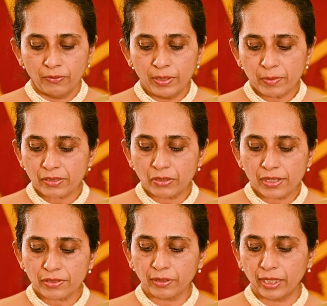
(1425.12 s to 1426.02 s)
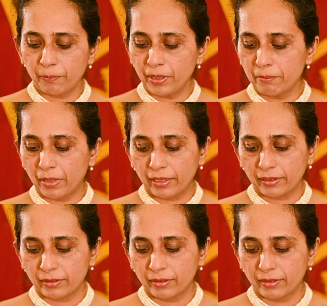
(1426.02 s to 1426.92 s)
We must also keep in
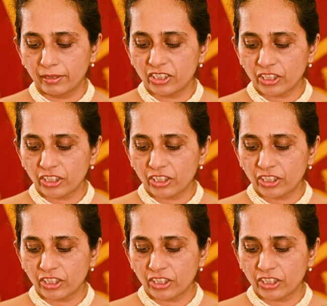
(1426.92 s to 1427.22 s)
mind the